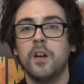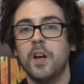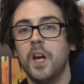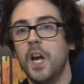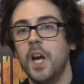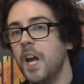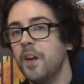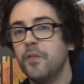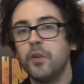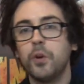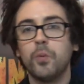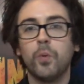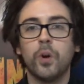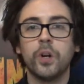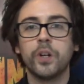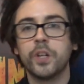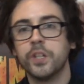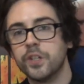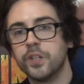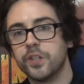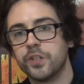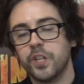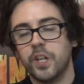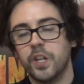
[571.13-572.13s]
Everyone
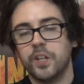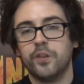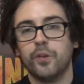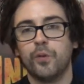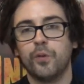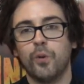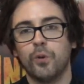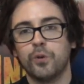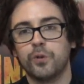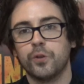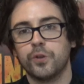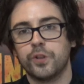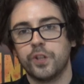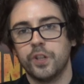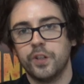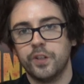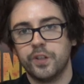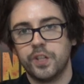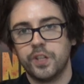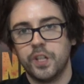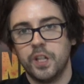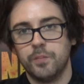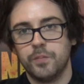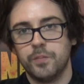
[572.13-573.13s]
can decide their orders at the
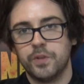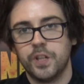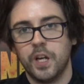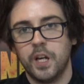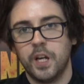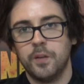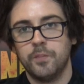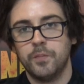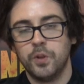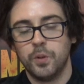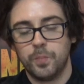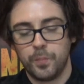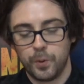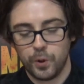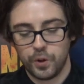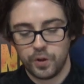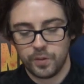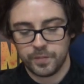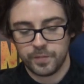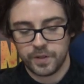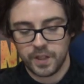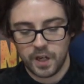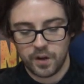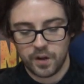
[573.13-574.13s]
same time. You put
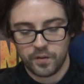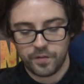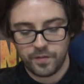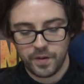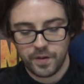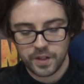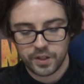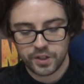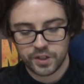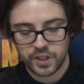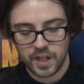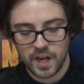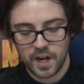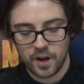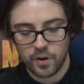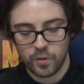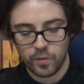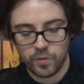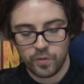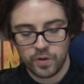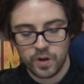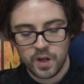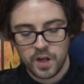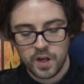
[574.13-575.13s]
them down face
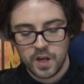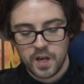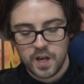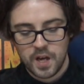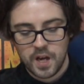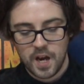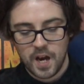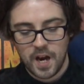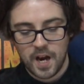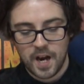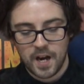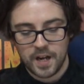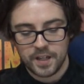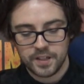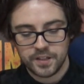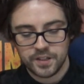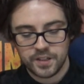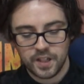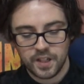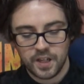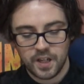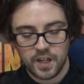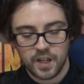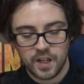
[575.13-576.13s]
down, and
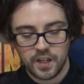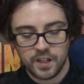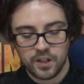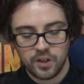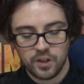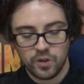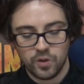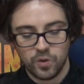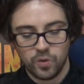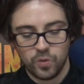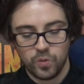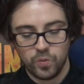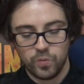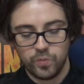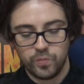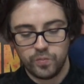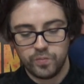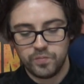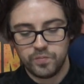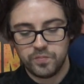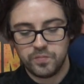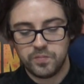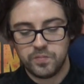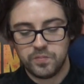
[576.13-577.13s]
you know,
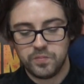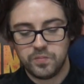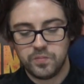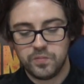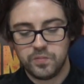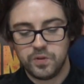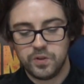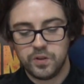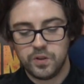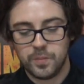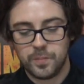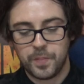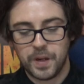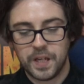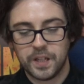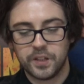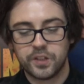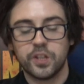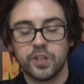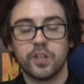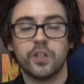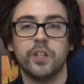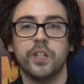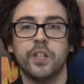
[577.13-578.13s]
you
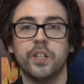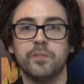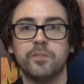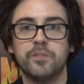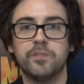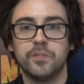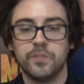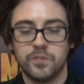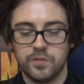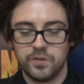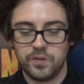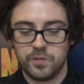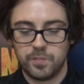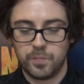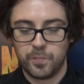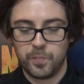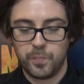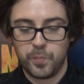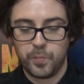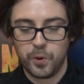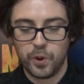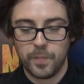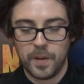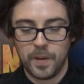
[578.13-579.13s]
basically
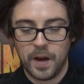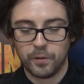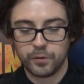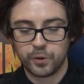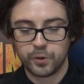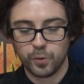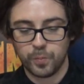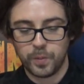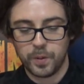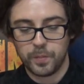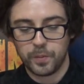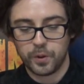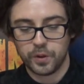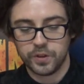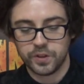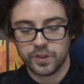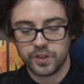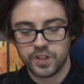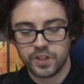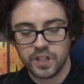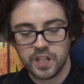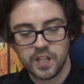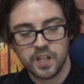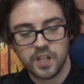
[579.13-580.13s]
put them out so people can
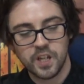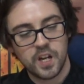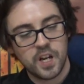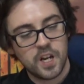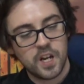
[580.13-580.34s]
see,